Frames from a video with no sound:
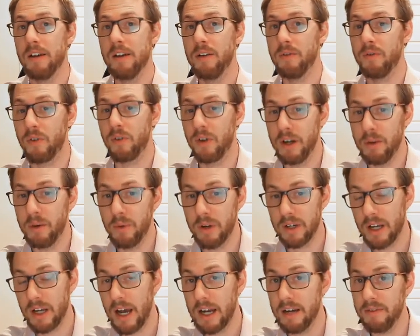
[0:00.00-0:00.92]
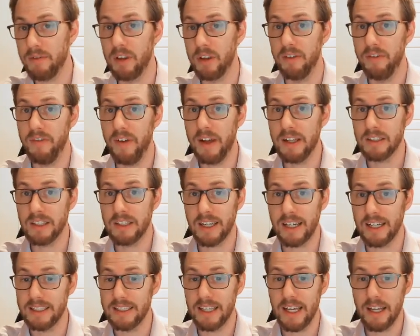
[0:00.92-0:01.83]
For anyone kind of on the fence, like
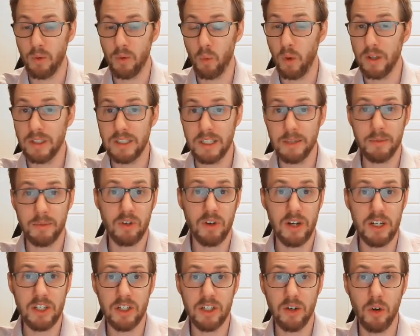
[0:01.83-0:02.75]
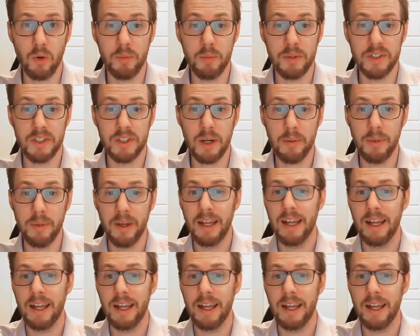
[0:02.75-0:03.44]
I said, once immigration opens up,